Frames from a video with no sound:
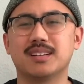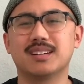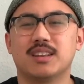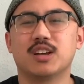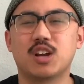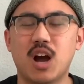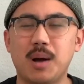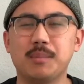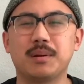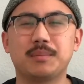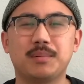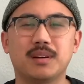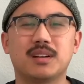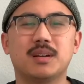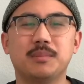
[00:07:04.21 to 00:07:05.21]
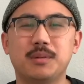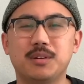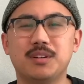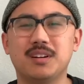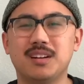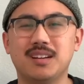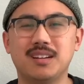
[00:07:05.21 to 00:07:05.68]
The comic book
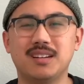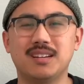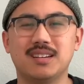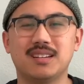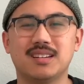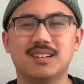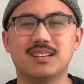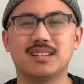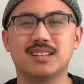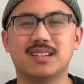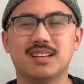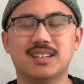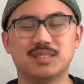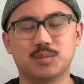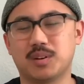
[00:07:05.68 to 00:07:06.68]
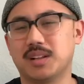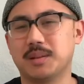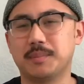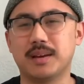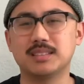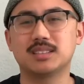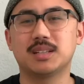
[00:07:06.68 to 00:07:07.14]
community is one of the
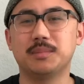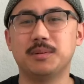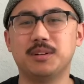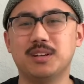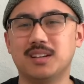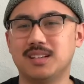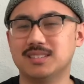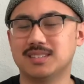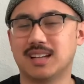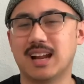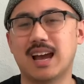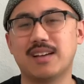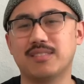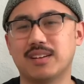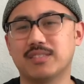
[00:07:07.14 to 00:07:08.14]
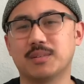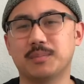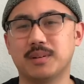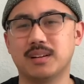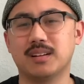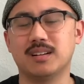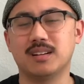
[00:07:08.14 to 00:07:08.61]
best communities that I've ever
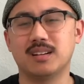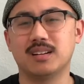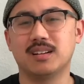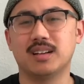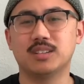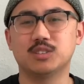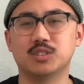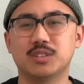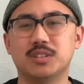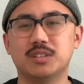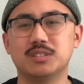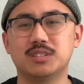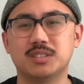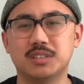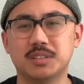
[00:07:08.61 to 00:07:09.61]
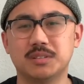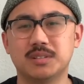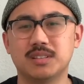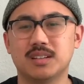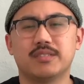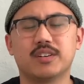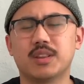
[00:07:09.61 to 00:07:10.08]
been introduced to.
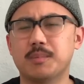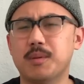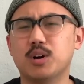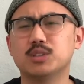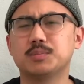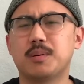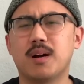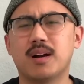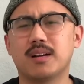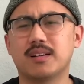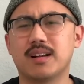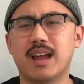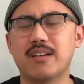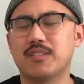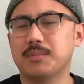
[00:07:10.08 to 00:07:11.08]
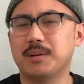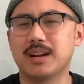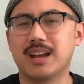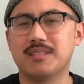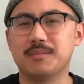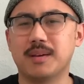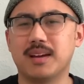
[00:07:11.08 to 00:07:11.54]
For the most part, everybody
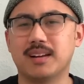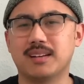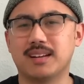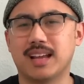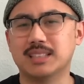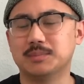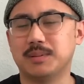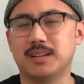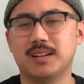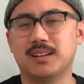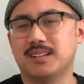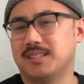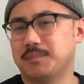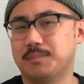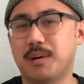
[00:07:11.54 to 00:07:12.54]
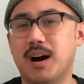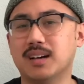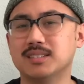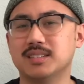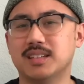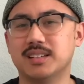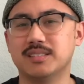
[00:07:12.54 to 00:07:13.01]
I've met has been
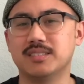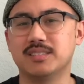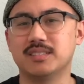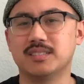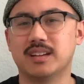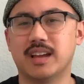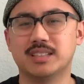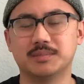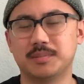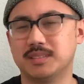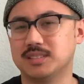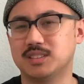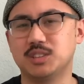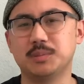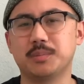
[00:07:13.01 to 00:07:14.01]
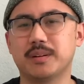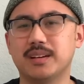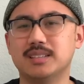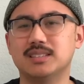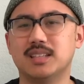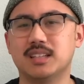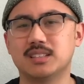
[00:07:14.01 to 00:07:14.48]
positive, has been super
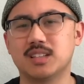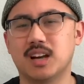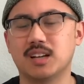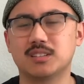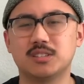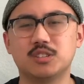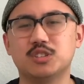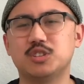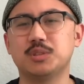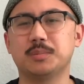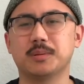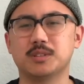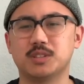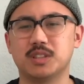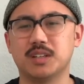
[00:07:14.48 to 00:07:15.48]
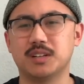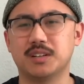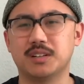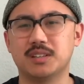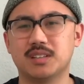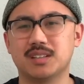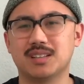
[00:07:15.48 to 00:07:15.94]
easy to talk to, super
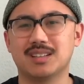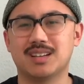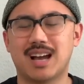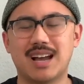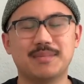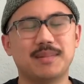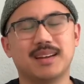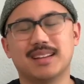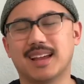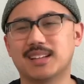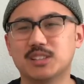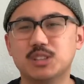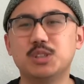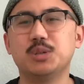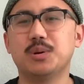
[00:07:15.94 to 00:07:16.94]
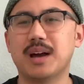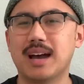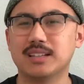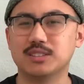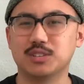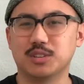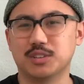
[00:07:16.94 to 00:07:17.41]
chill. I've met like 2
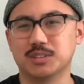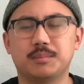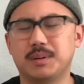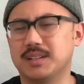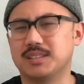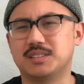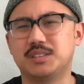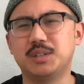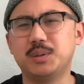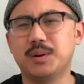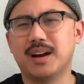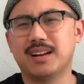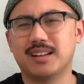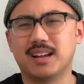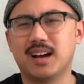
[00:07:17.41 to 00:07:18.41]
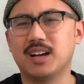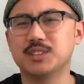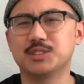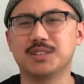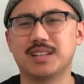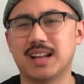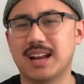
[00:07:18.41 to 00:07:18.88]
assholes, but 2 out of the
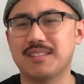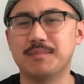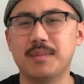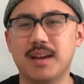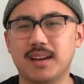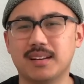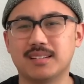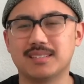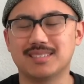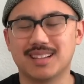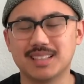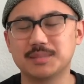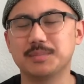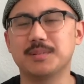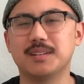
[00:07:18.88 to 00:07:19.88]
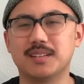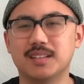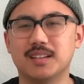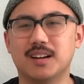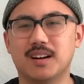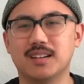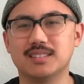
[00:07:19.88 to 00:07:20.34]
100 that I've met, that's pretty
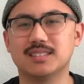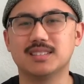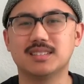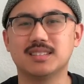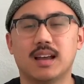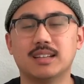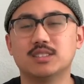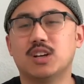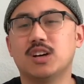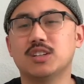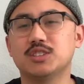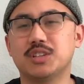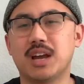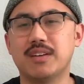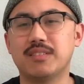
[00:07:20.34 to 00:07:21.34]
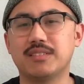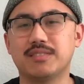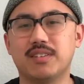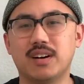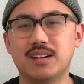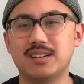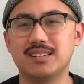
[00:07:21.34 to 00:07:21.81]
good odds. As long as you're having
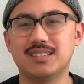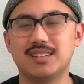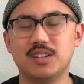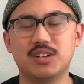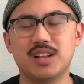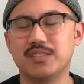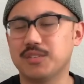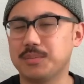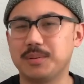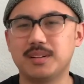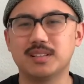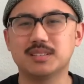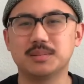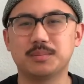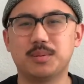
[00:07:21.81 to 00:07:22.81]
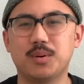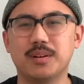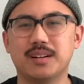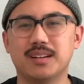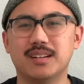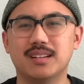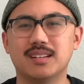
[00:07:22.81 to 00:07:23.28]
fun, you'll never be
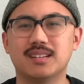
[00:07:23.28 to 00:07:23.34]
disappointed.